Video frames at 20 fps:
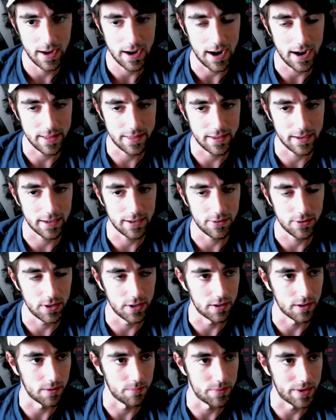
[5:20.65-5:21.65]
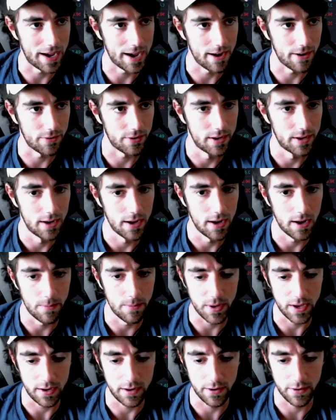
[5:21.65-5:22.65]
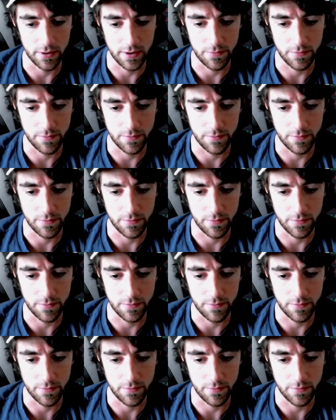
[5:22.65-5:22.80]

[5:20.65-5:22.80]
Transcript: I think you could come down a bit here.